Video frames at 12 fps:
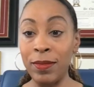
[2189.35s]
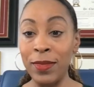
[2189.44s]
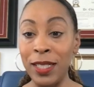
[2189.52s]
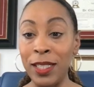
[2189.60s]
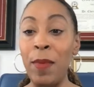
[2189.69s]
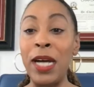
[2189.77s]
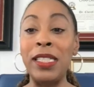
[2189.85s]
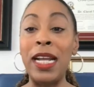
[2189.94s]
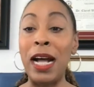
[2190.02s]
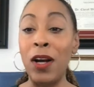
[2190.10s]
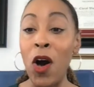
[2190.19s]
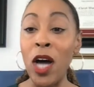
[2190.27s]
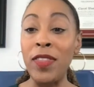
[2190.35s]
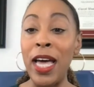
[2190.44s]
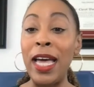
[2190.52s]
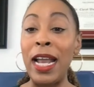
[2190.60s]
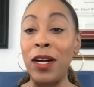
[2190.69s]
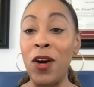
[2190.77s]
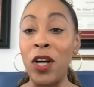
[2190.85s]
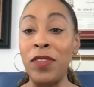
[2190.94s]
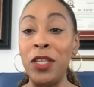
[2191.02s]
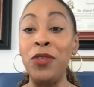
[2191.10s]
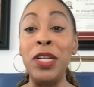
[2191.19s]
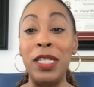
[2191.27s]
Somebody said, I caught that, and I caught
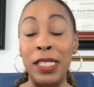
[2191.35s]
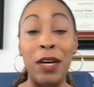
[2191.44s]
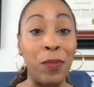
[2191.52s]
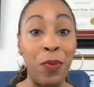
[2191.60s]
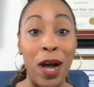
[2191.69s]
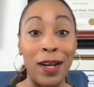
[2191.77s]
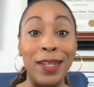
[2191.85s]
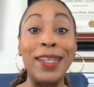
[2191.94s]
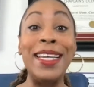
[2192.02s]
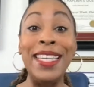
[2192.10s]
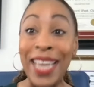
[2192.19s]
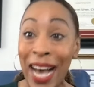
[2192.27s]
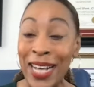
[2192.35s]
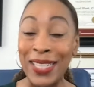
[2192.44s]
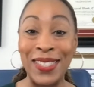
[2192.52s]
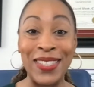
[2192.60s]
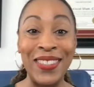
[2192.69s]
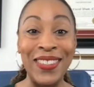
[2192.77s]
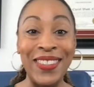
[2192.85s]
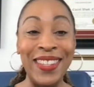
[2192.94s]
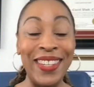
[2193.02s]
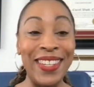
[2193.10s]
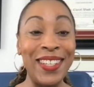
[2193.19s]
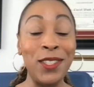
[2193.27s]
that you need to sell the product. Yes.
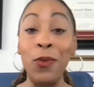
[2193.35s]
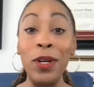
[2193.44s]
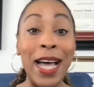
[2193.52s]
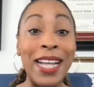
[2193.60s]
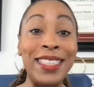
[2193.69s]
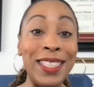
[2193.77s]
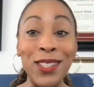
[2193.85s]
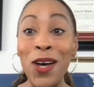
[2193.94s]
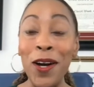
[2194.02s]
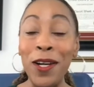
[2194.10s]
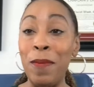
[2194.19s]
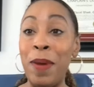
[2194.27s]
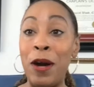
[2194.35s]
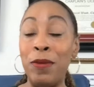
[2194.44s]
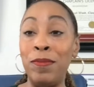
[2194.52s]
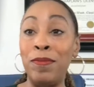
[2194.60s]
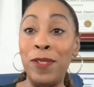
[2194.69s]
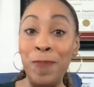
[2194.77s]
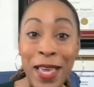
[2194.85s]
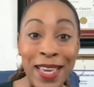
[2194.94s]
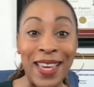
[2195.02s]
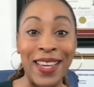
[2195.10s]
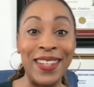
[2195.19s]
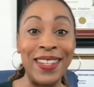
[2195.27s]
So we're not just talking about
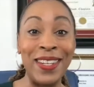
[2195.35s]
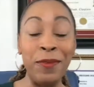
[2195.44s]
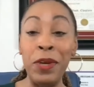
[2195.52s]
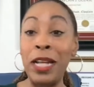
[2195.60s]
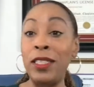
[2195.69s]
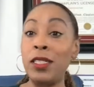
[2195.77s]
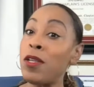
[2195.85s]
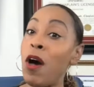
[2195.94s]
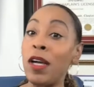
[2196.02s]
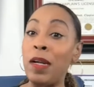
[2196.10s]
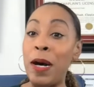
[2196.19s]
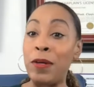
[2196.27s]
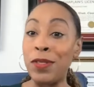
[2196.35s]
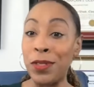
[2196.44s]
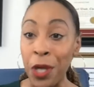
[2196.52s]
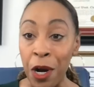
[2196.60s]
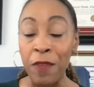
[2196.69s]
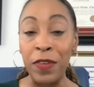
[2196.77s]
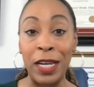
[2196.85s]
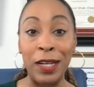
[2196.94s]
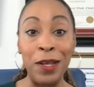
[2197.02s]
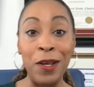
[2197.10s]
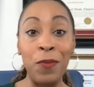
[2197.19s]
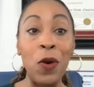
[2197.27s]
speaking. We're not just talking about serving.
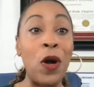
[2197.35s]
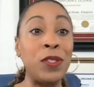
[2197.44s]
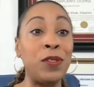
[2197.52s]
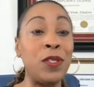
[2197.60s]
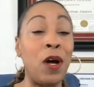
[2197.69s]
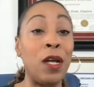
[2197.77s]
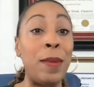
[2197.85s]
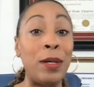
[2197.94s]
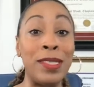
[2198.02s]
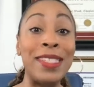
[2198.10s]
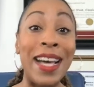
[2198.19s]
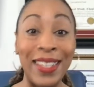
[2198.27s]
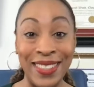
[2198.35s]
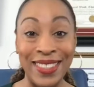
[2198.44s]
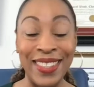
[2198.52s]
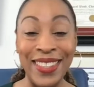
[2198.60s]
We're also talking about selling.